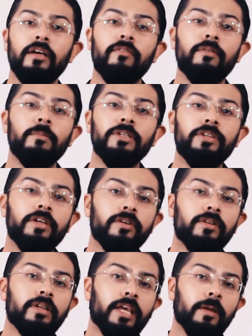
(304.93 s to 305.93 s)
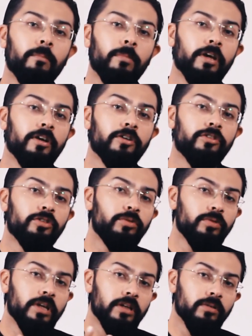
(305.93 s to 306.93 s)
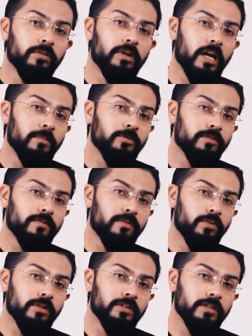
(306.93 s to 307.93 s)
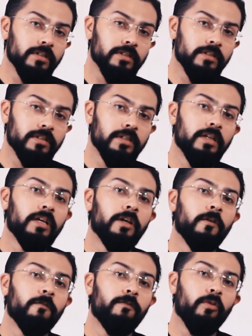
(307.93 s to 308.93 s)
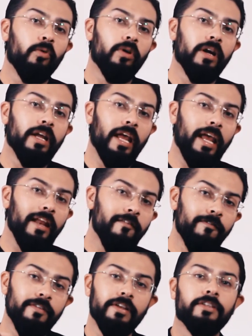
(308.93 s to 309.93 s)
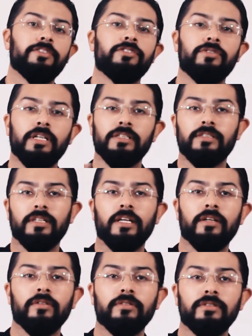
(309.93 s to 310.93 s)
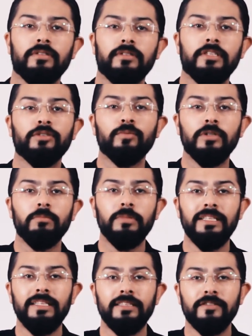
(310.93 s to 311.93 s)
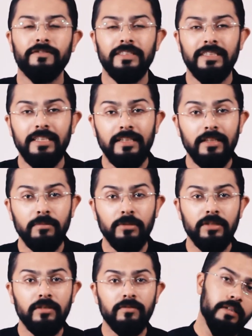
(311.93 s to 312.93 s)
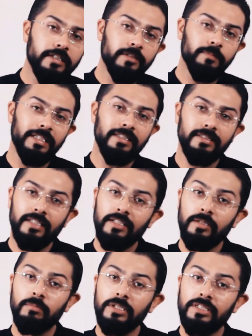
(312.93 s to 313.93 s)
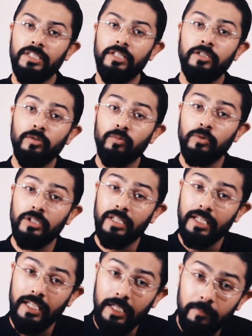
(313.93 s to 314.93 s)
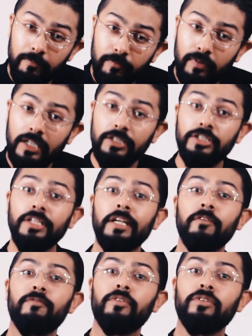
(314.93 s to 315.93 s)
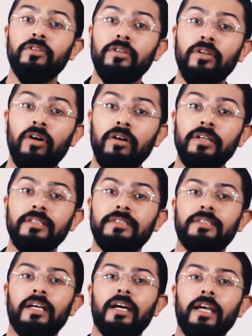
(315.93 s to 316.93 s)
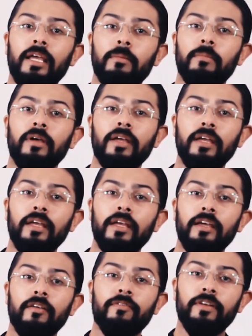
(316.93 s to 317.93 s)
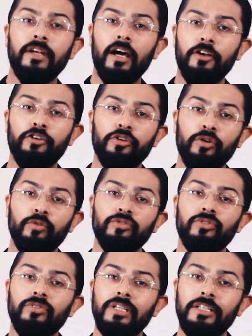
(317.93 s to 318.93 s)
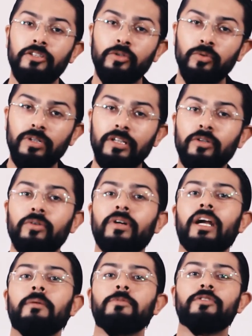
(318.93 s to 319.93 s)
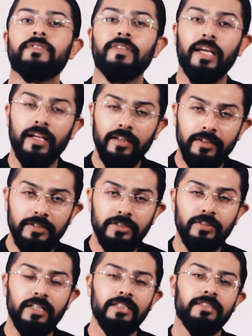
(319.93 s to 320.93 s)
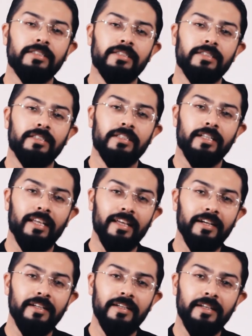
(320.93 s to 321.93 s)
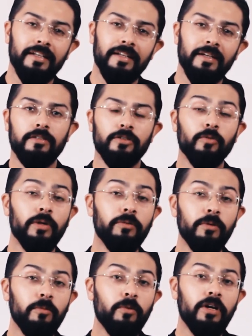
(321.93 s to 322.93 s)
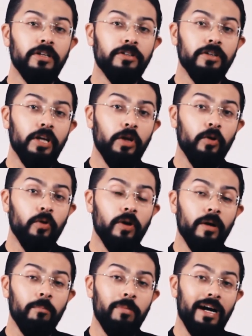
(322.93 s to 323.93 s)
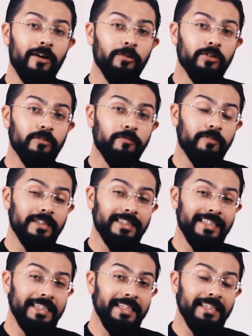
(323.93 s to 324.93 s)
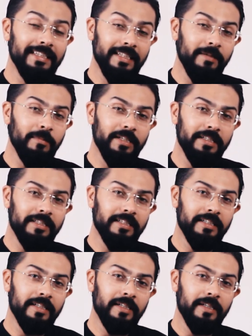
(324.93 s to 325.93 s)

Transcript: if a material can bear 2 kilograms of forces for infinite stress cycles, this would be its fatigue limit. This means that the material would keep functioning for the longest time if it undergoes only 2 kilograms of cyclic stress. Get it? So when we want to know about the fatigue limit,